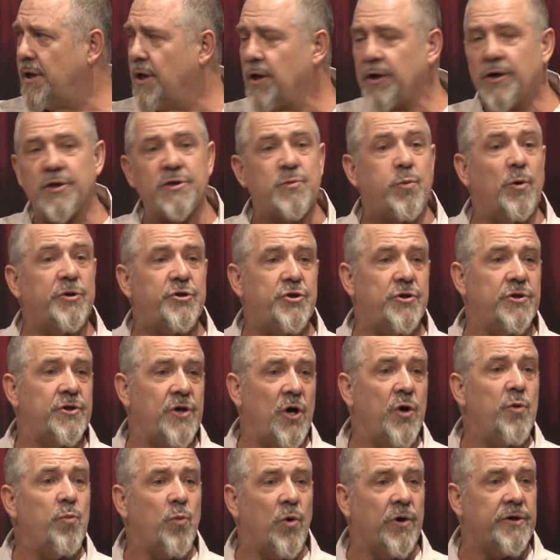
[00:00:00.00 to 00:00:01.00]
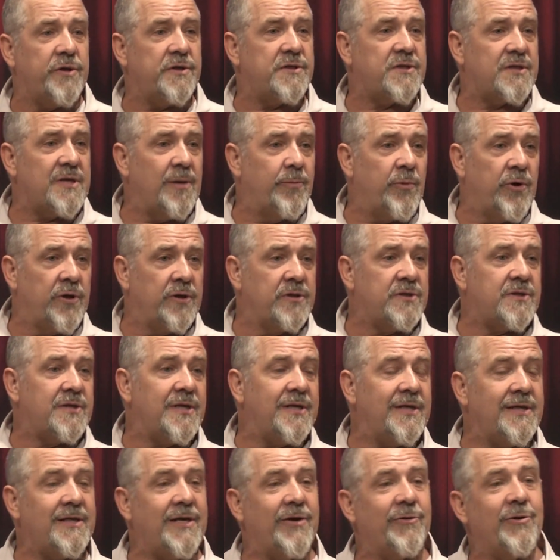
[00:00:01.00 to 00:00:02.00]
Because what you don't want is someone
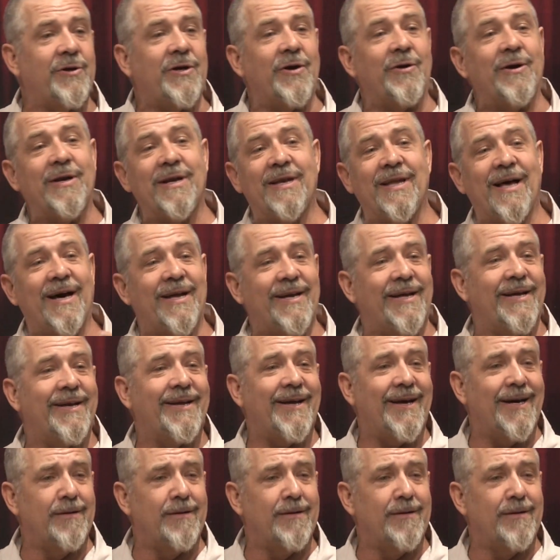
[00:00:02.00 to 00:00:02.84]
sitting there and going la la la